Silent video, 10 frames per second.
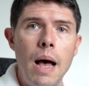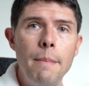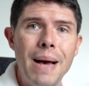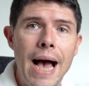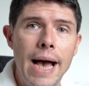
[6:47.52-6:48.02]
a
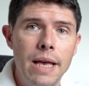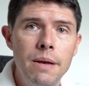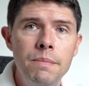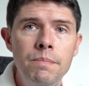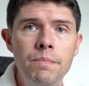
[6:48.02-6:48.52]
bag.
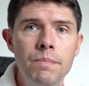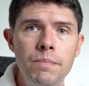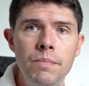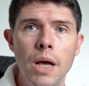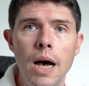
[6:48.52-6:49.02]

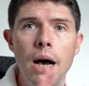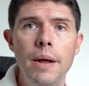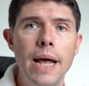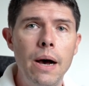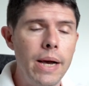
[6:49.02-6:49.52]

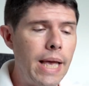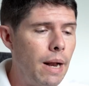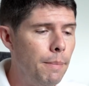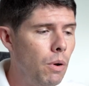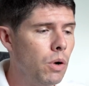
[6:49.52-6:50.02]
Now,
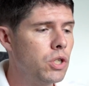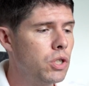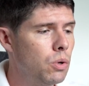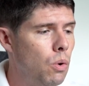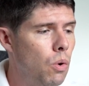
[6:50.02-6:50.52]
again, I'm not
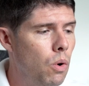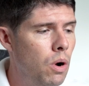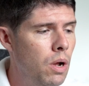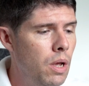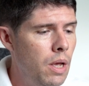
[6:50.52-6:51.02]

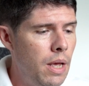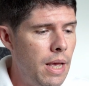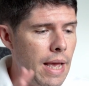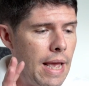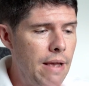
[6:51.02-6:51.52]
sure
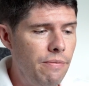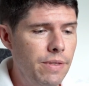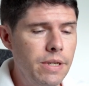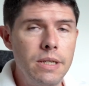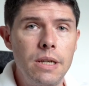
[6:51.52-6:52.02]
if
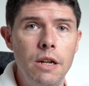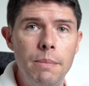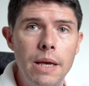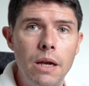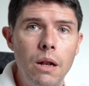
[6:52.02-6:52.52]
this is going to
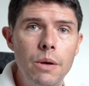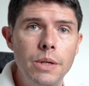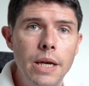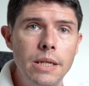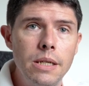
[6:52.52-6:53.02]
be
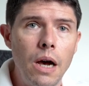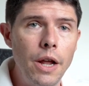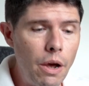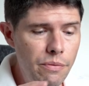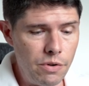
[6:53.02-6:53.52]
included. I
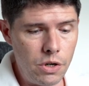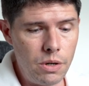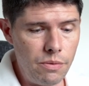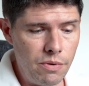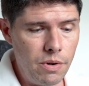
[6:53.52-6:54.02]
know for
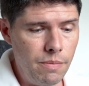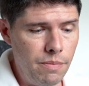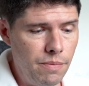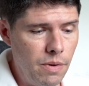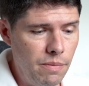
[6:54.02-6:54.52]
sure
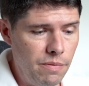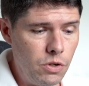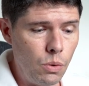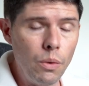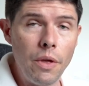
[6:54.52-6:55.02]

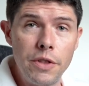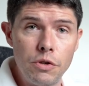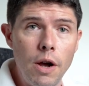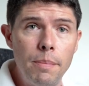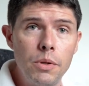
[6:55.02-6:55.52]
that the
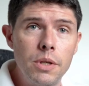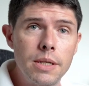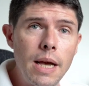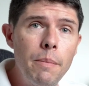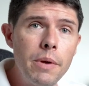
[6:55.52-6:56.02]
tripod
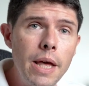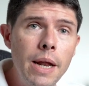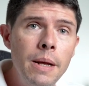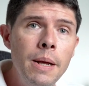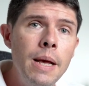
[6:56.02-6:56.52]
does come with
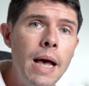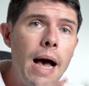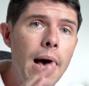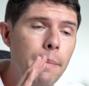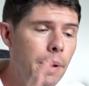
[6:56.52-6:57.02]
it,
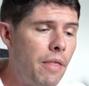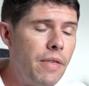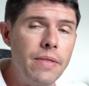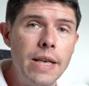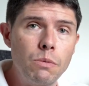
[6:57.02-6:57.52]
but I
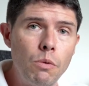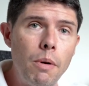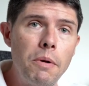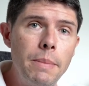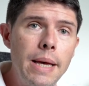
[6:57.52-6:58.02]
think these will
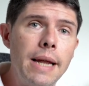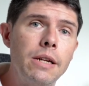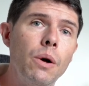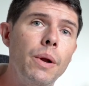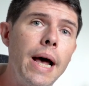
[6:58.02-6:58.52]
probably be
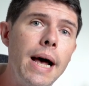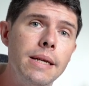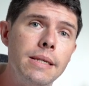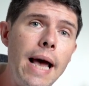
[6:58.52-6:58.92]
added on as